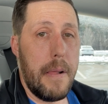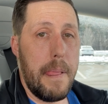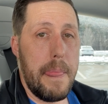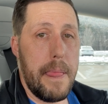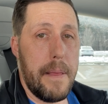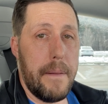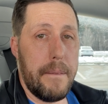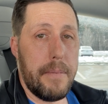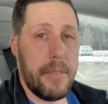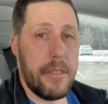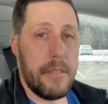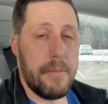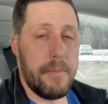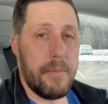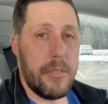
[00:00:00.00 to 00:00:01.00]

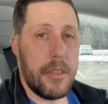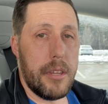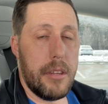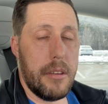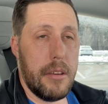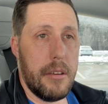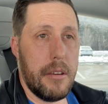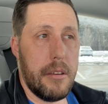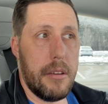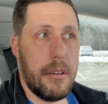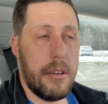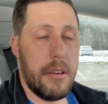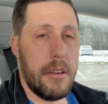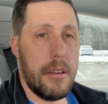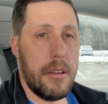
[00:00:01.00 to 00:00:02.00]

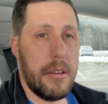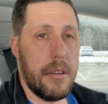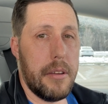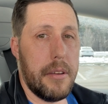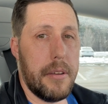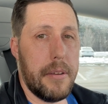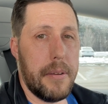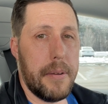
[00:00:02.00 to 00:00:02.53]
Nobody speaks.